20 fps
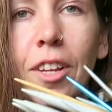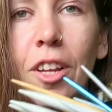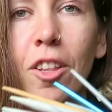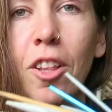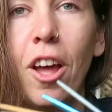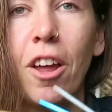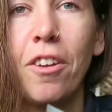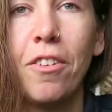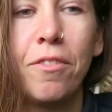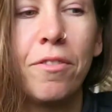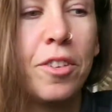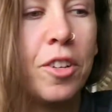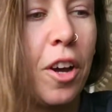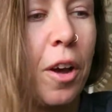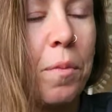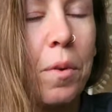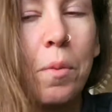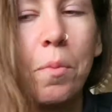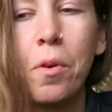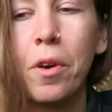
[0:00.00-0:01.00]
A lot of
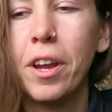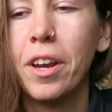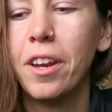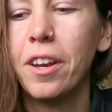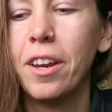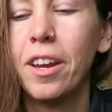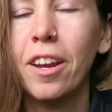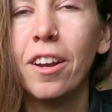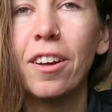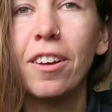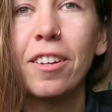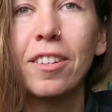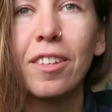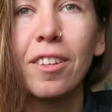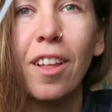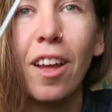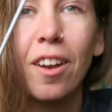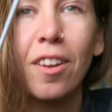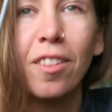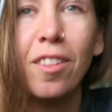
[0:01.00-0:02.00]
double pointed needles, a
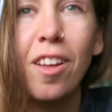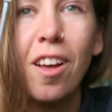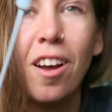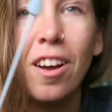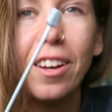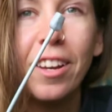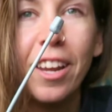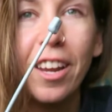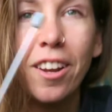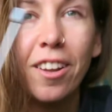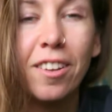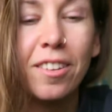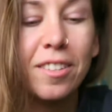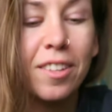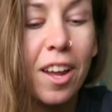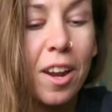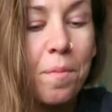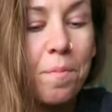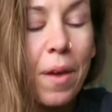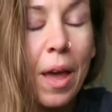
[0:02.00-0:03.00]
lot of long needles, a
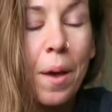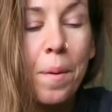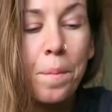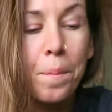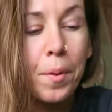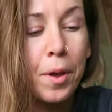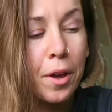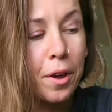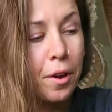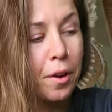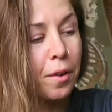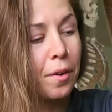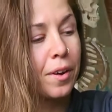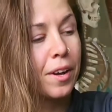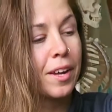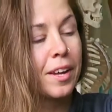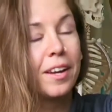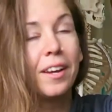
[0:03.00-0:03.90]
lot of bamboo.